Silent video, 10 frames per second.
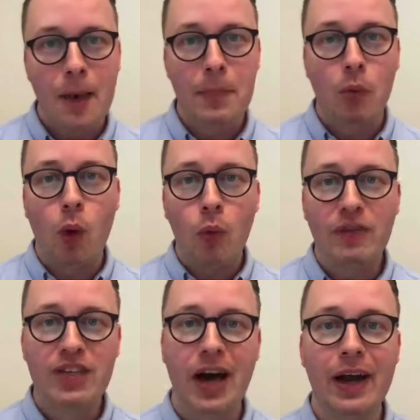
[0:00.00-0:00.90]
But what
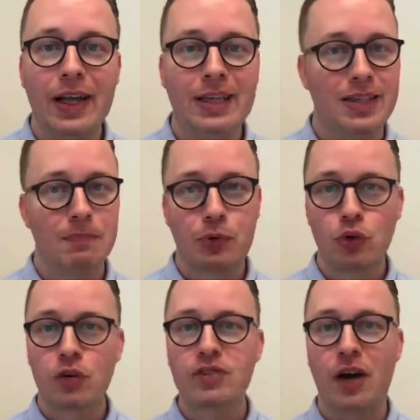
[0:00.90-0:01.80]
we've done is
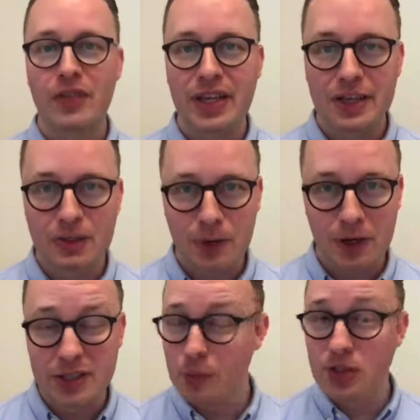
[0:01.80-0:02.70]
improved on the
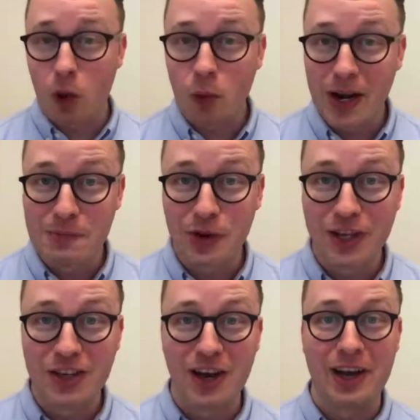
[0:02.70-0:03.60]
experience that was already pretty
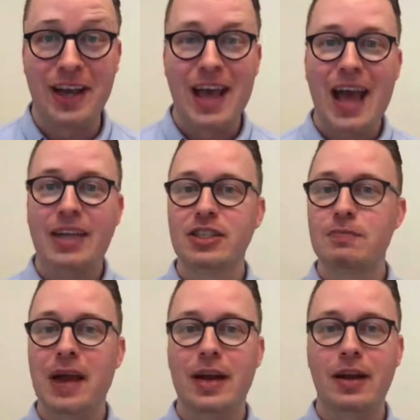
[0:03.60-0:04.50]
good and just
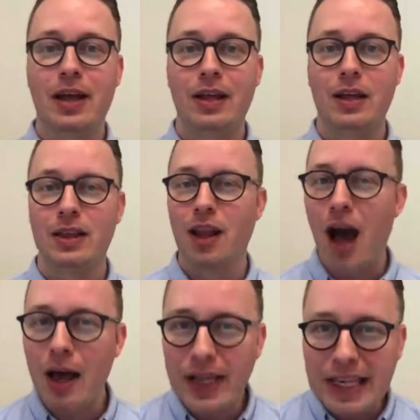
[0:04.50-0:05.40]
made it a
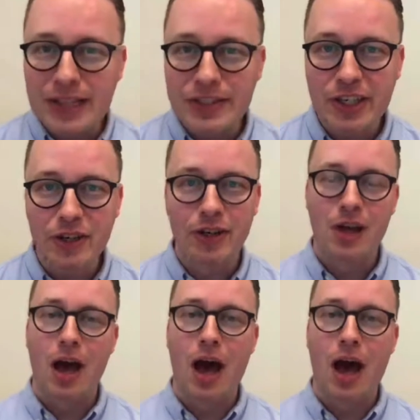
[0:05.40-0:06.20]
lot easier,